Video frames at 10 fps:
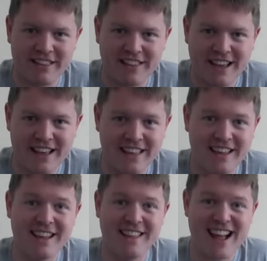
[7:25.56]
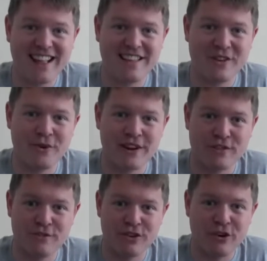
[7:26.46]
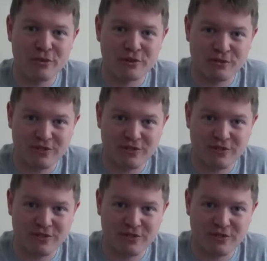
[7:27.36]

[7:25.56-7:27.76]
to see it. That is quite a phenomenal